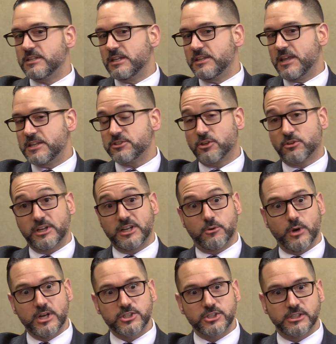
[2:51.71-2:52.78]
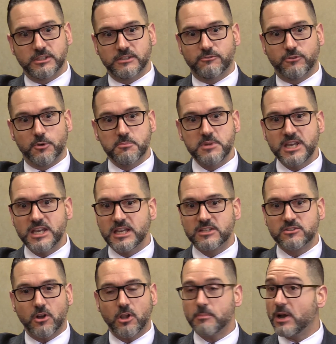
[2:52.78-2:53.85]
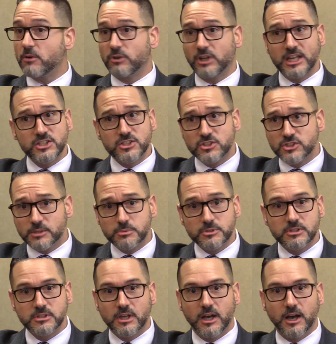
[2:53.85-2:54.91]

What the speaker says: That's a great question. For me, it's all about relationships.